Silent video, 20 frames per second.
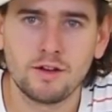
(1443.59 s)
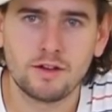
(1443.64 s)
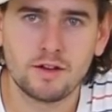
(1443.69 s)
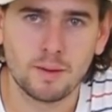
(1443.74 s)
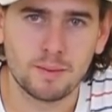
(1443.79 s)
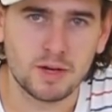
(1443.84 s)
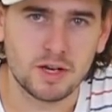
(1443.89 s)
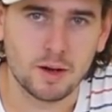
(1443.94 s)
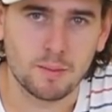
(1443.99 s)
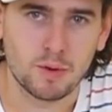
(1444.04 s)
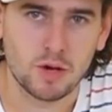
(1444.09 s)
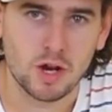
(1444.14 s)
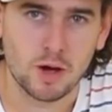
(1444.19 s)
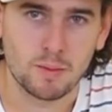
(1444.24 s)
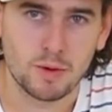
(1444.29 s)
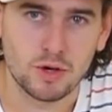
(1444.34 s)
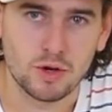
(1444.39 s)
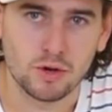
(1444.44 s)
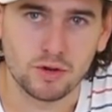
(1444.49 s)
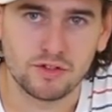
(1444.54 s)

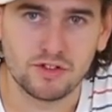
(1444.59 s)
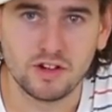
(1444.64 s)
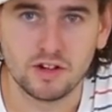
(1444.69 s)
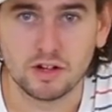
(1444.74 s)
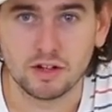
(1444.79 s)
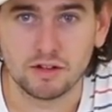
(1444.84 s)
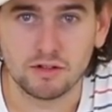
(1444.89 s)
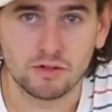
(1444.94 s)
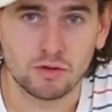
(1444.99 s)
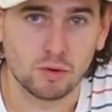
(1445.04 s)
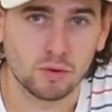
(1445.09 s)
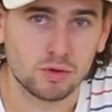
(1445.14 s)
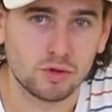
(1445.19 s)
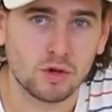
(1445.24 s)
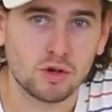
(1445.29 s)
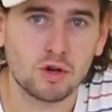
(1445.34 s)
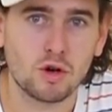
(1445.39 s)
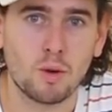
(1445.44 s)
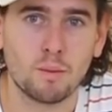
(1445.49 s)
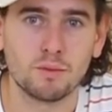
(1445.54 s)

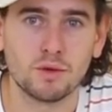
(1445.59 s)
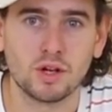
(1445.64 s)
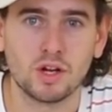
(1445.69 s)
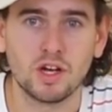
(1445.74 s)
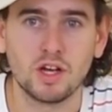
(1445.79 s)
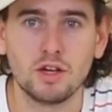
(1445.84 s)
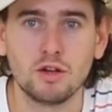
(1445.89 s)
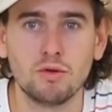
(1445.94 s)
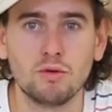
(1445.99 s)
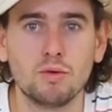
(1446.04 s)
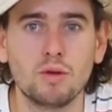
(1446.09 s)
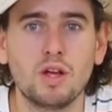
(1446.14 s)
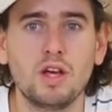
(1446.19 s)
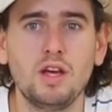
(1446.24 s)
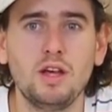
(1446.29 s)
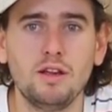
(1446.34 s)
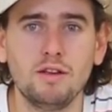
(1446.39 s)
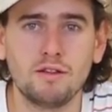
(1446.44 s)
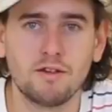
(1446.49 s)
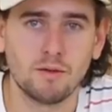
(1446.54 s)
www.syndicatestore.com.au
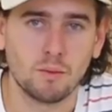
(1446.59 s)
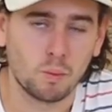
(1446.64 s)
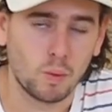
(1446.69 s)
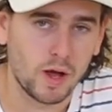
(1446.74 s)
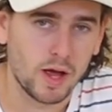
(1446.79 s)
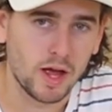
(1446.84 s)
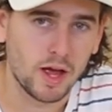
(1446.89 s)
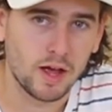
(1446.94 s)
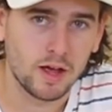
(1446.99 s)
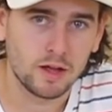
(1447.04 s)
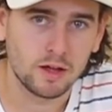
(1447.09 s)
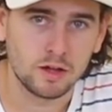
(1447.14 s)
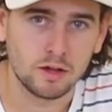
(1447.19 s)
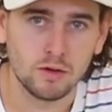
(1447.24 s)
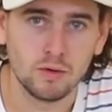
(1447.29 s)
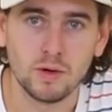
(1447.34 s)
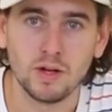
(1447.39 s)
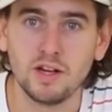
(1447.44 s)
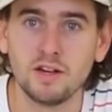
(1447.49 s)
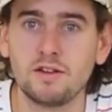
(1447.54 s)
is where
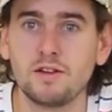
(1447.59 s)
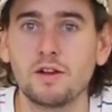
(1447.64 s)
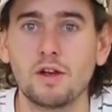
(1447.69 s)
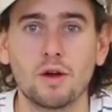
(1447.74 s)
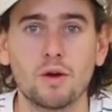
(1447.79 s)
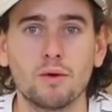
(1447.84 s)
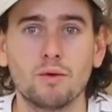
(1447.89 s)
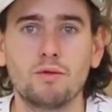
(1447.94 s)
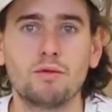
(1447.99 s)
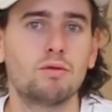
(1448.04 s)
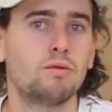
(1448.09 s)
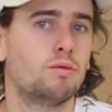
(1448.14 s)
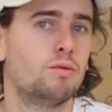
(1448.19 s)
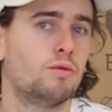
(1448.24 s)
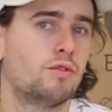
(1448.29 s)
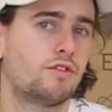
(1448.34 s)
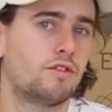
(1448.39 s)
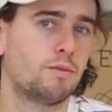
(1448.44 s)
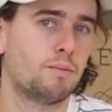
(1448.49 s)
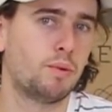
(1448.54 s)
you need to go
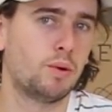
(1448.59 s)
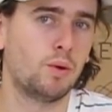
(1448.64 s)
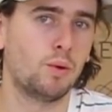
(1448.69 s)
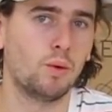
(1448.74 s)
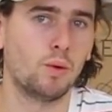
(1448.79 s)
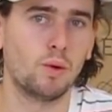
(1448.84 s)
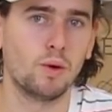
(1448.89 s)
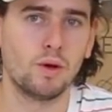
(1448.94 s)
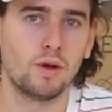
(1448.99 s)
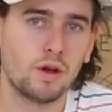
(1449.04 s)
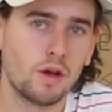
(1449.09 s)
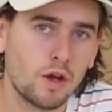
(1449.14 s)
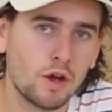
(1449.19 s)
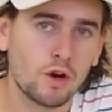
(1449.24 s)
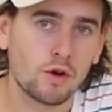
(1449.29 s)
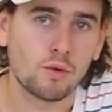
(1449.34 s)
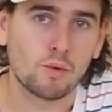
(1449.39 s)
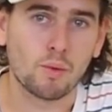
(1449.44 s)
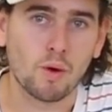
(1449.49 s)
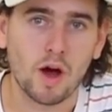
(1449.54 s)
to support
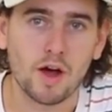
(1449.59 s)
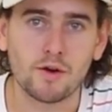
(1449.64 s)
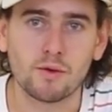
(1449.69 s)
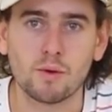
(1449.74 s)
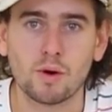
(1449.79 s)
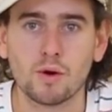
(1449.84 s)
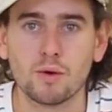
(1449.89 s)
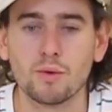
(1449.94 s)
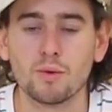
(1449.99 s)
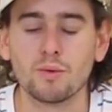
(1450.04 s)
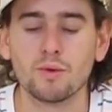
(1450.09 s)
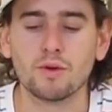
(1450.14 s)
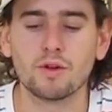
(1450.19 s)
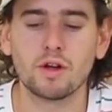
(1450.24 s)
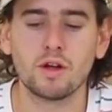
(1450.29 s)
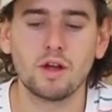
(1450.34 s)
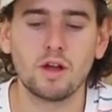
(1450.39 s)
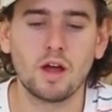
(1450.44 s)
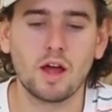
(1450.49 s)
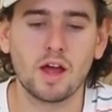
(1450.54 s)
Rider Owned
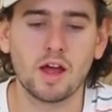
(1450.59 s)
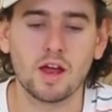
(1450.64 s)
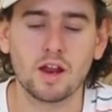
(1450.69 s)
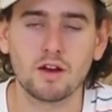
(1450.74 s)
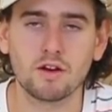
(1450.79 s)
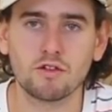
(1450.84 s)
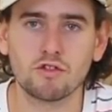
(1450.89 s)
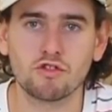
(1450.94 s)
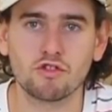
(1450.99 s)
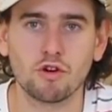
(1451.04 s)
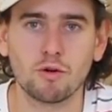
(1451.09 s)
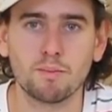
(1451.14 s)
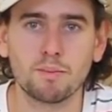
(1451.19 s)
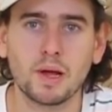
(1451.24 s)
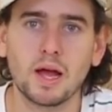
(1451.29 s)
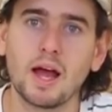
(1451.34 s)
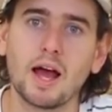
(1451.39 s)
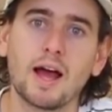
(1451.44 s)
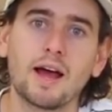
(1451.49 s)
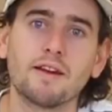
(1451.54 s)
and
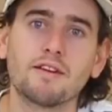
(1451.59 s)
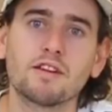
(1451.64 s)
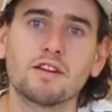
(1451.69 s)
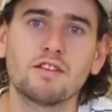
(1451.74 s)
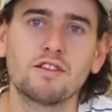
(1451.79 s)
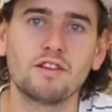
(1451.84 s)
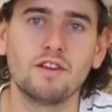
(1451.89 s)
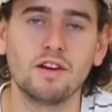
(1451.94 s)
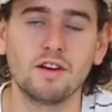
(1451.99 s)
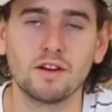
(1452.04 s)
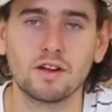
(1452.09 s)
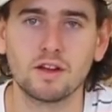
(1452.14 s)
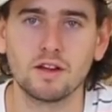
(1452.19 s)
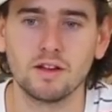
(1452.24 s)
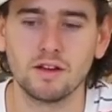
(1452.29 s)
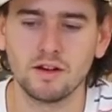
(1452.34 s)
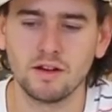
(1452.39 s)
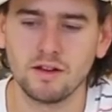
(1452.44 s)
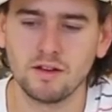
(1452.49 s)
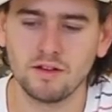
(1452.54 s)
shop at
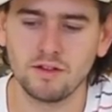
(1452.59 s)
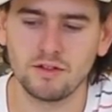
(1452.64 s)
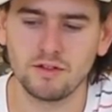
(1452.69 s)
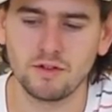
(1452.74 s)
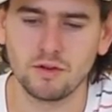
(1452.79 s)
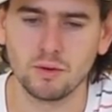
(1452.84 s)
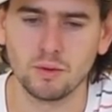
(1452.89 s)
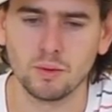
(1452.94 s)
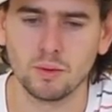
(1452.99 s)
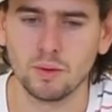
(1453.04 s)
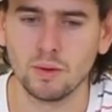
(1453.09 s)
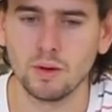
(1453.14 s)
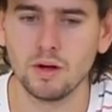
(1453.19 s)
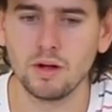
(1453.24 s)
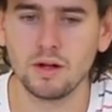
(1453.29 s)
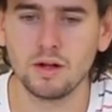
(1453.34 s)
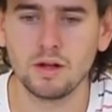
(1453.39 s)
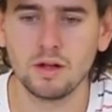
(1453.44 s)
Syndicate Store.